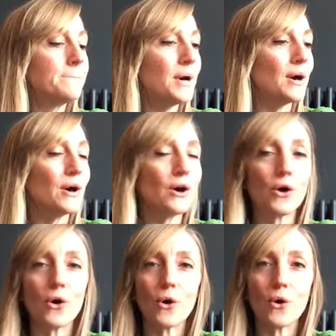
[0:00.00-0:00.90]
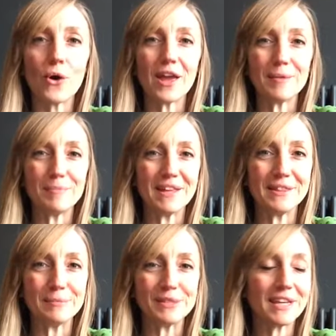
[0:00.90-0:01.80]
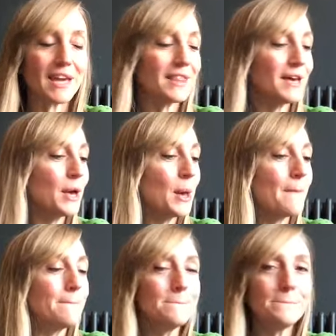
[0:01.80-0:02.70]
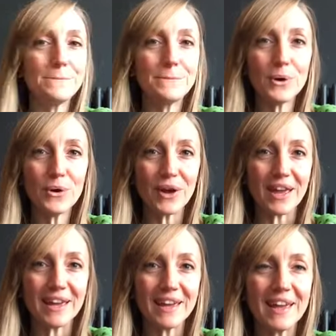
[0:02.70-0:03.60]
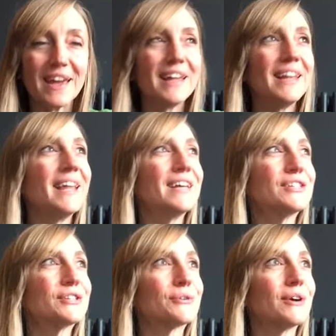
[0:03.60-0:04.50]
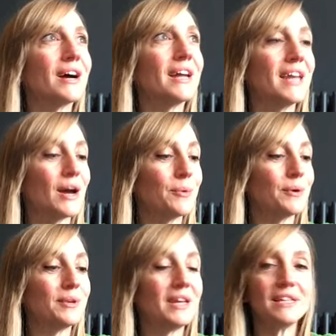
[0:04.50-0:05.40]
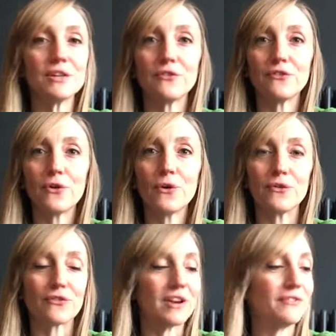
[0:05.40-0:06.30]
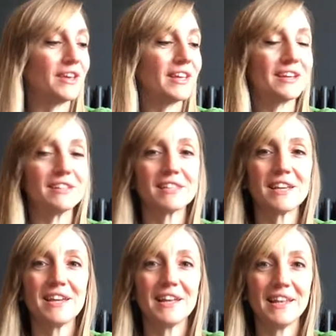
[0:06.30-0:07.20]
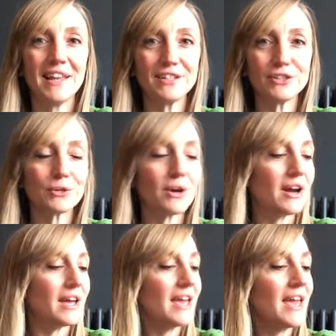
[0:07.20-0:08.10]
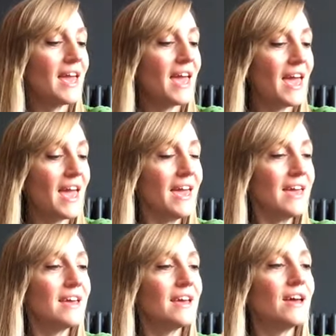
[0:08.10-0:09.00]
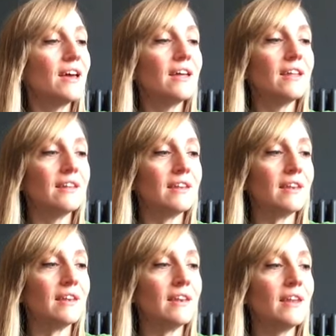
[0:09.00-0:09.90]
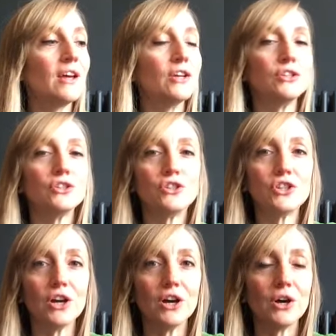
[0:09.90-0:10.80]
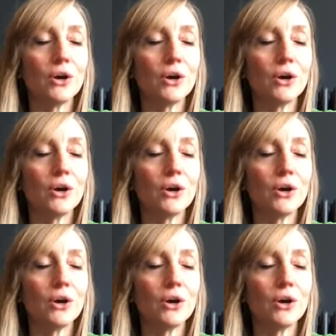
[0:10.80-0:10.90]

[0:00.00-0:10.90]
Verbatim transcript: b, oi. Blend them together. Boy. Let's try. Now we'll need four Fred fingers. Let's try e, n, j,